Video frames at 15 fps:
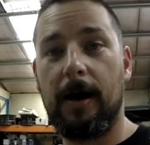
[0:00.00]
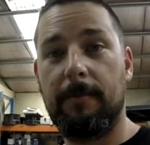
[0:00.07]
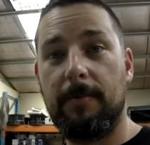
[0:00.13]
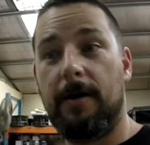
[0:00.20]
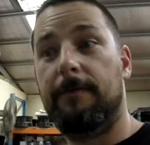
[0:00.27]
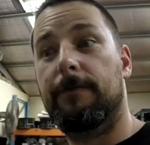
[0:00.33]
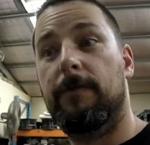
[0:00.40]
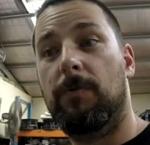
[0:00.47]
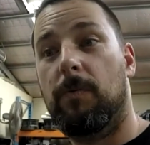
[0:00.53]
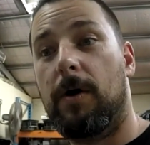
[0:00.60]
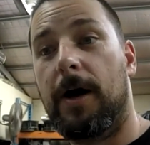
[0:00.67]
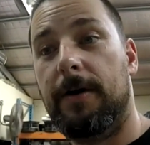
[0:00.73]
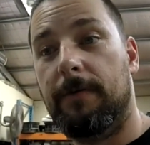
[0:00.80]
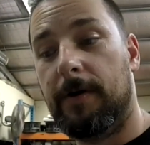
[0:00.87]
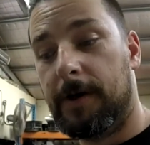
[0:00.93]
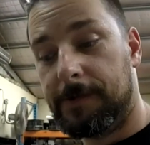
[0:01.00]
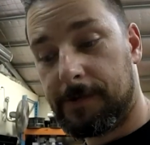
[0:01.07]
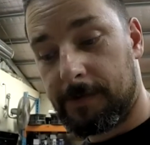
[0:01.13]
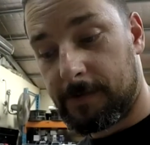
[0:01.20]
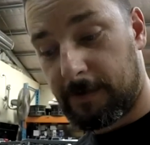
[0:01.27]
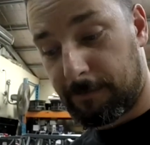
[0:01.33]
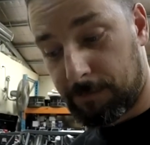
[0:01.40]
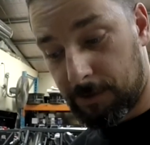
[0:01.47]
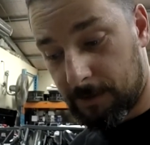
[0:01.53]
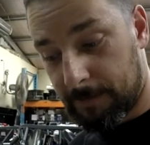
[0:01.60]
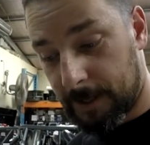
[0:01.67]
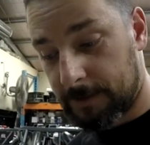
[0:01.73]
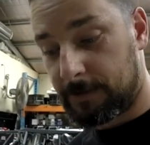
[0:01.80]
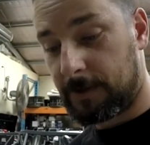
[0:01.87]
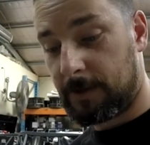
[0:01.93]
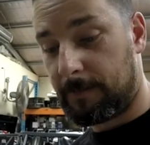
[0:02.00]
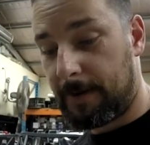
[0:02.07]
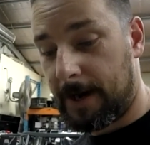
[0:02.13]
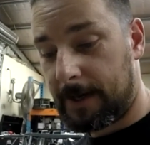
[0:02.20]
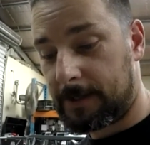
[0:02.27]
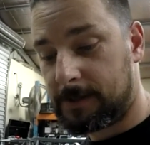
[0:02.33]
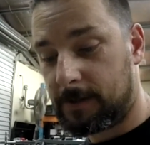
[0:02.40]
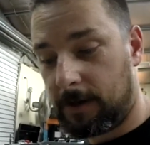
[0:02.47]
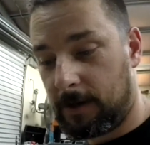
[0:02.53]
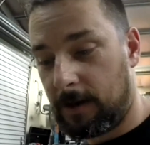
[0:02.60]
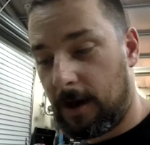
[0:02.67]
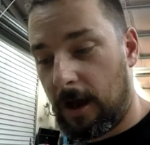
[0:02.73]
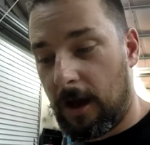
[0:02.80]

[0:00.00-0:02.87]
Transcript: but for weight reasons I've put the battery at the back, so